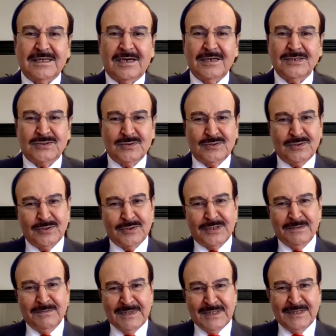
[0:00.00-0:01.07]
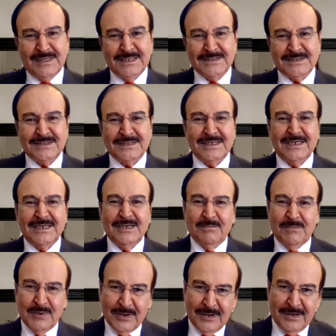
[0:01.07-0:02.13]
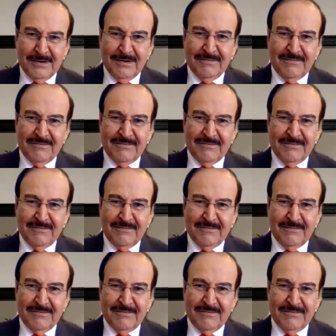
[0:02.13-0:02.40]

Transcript: I should document this in a book